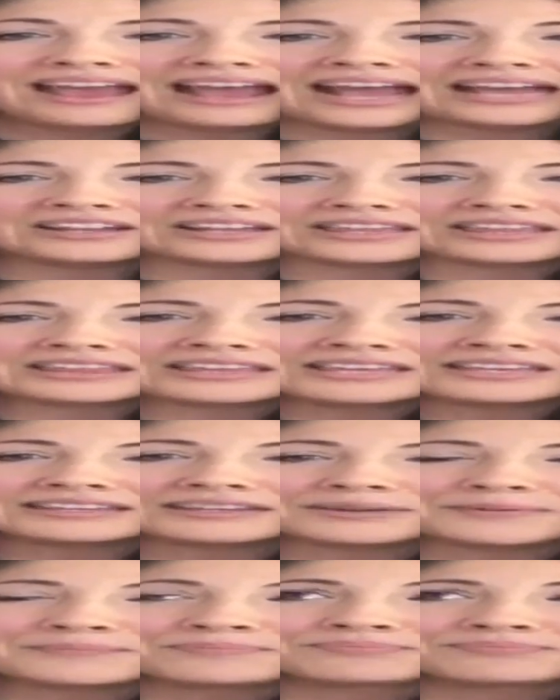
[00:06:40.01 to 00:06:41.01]
And I
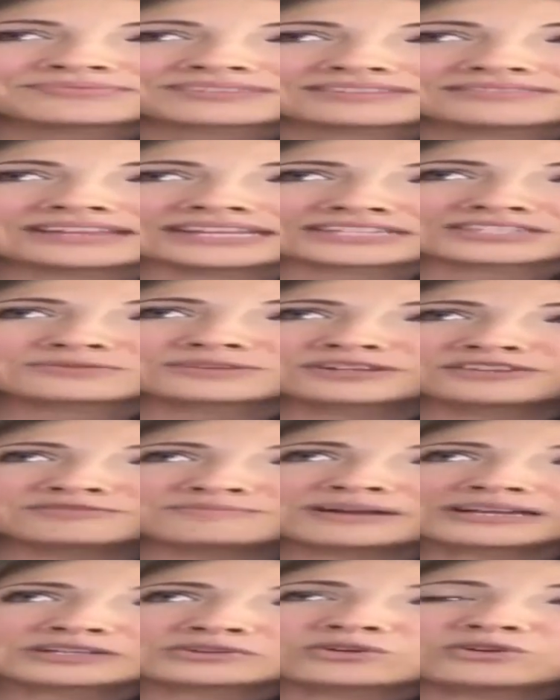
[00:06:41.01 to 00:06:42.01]
think that's one of
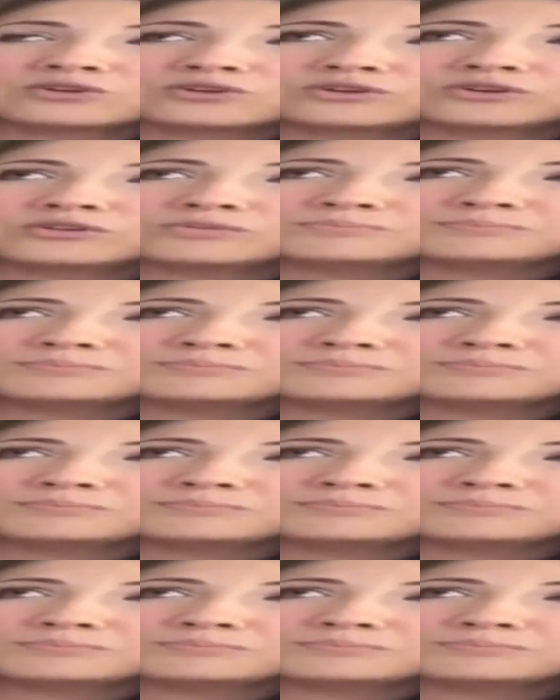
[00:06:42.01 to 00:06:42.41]
my core